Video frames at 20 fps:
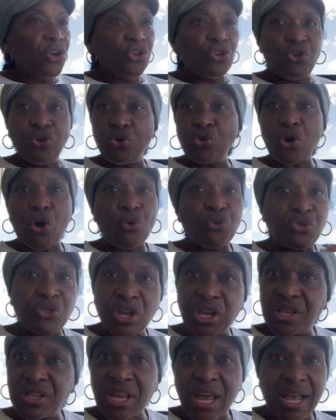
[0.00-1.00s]
you don't
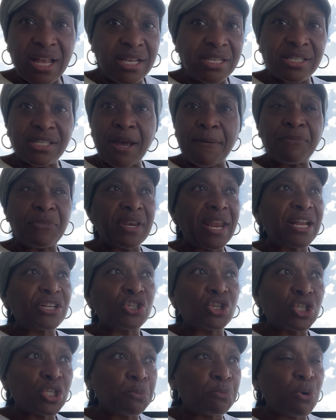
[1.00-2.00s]
think that it's something that
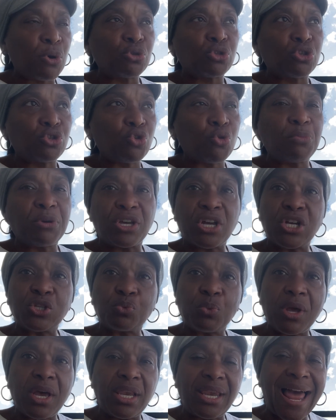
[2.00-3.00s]
you're supposed to do because
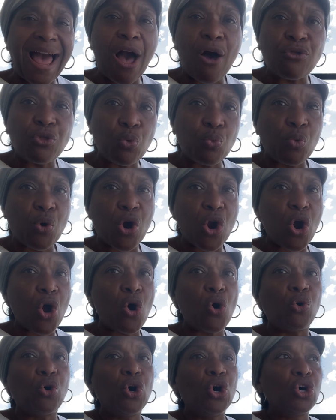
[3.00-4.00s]
we allow the
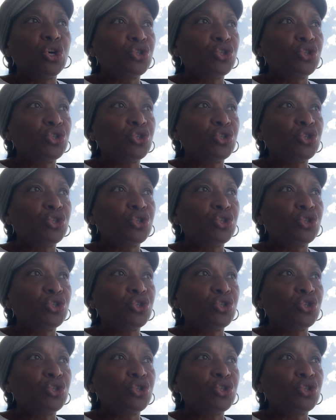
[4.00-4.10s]
world